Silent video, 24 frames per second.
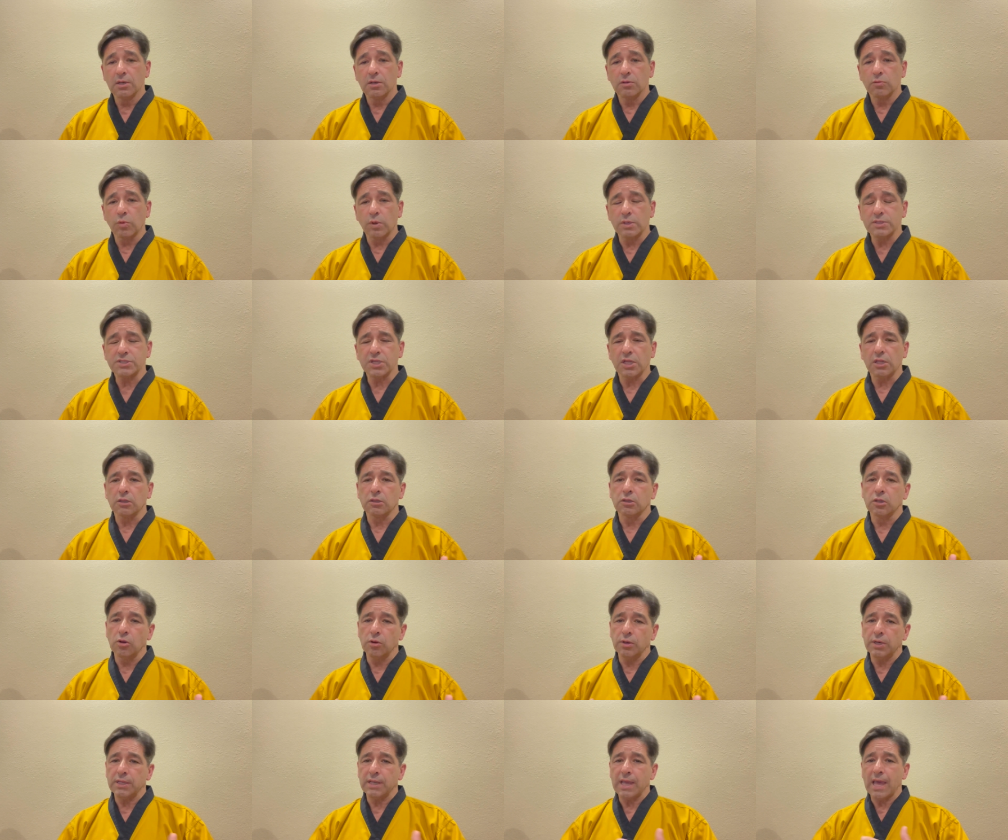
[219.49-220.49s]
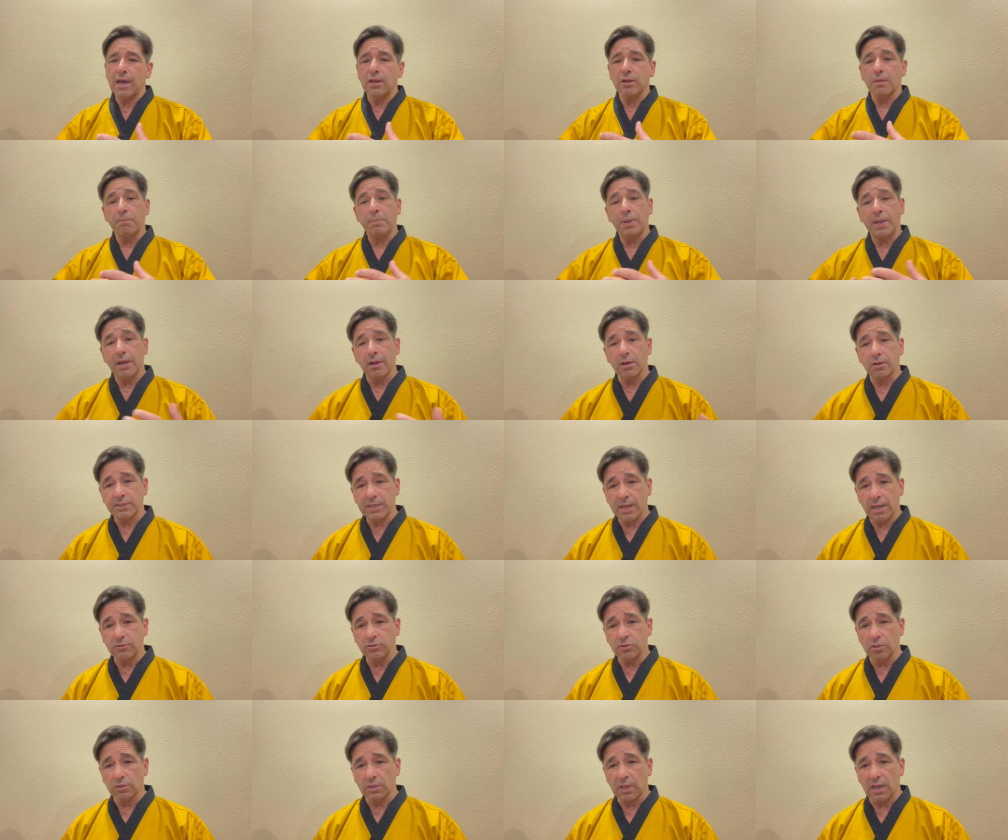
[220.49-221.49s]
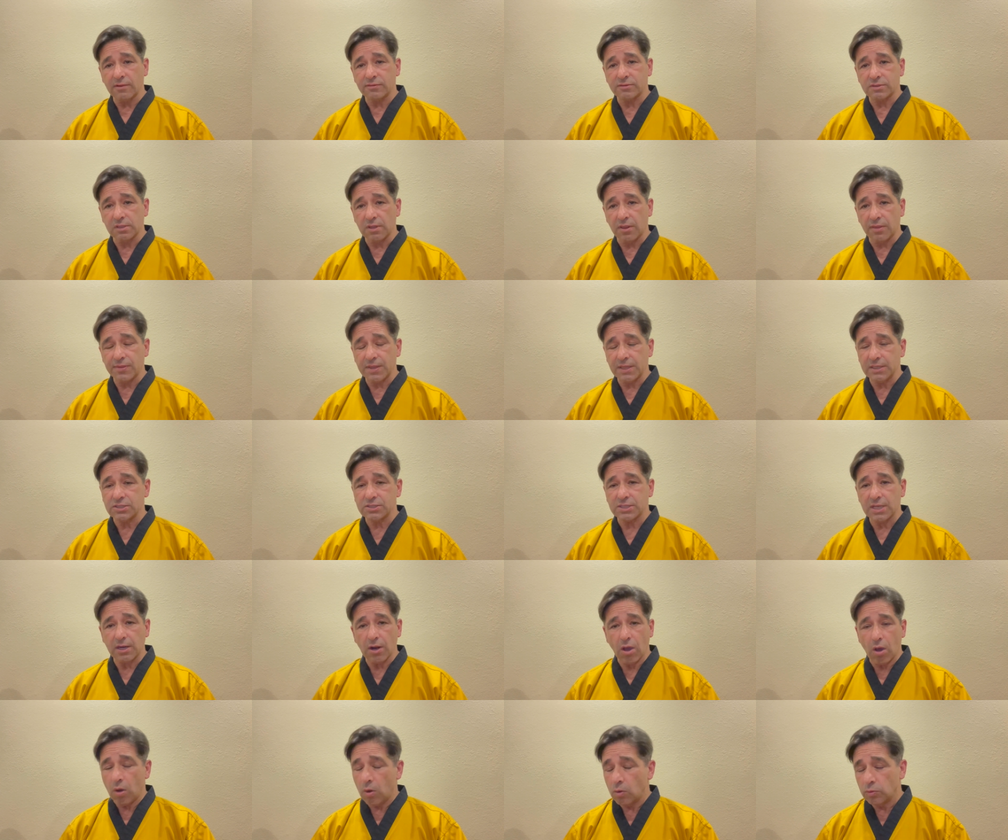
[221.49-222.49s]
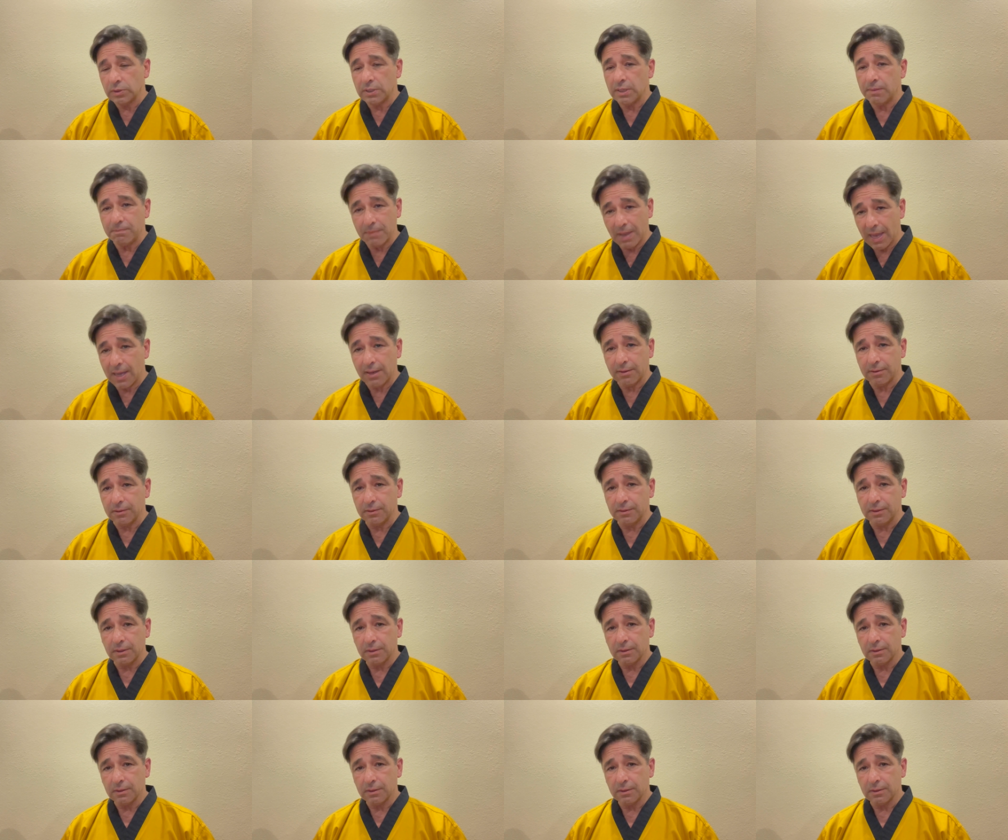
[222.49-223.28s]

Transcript: Was it learning how to pare down your life to the things that only mattered